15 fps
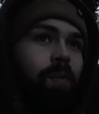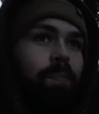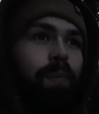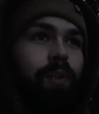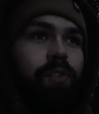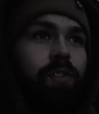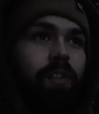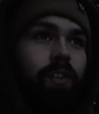
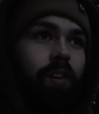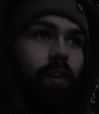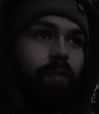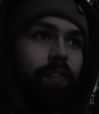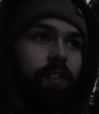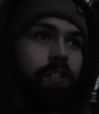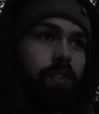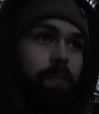boosted the
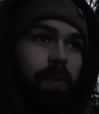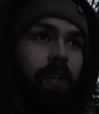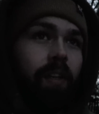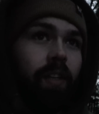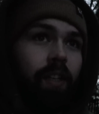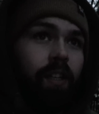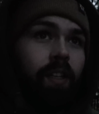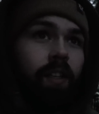confidence a bit.
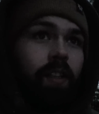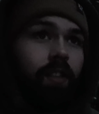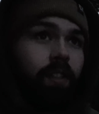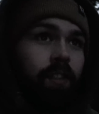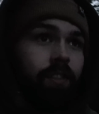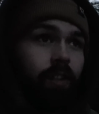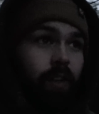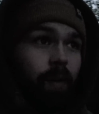
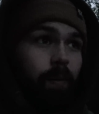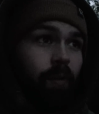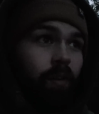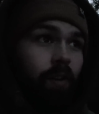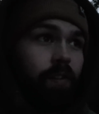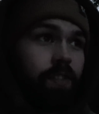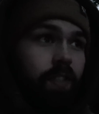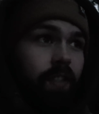Don't get me
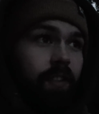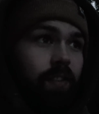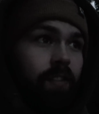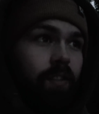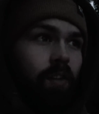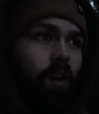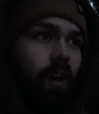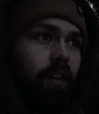wrong, I've seen
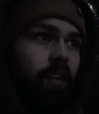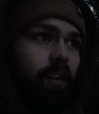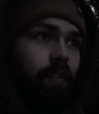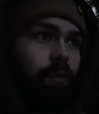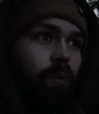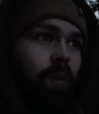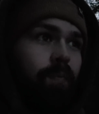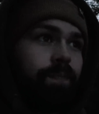
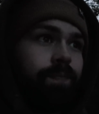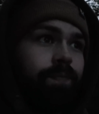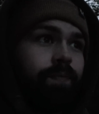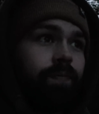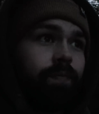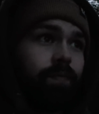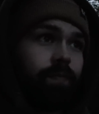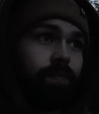another one.
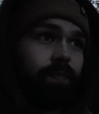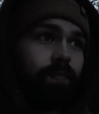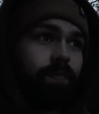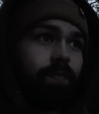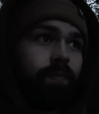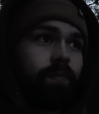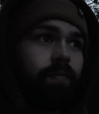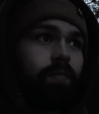
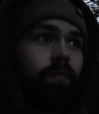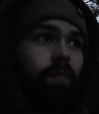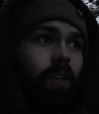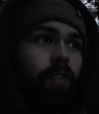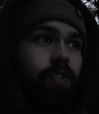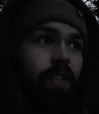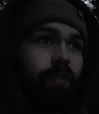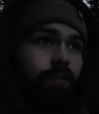
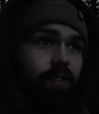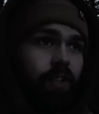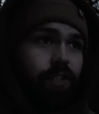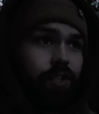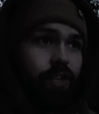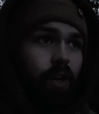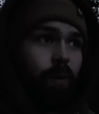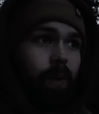I've seen fish
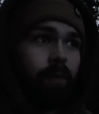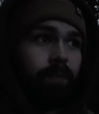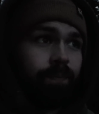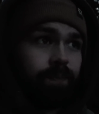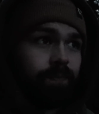showing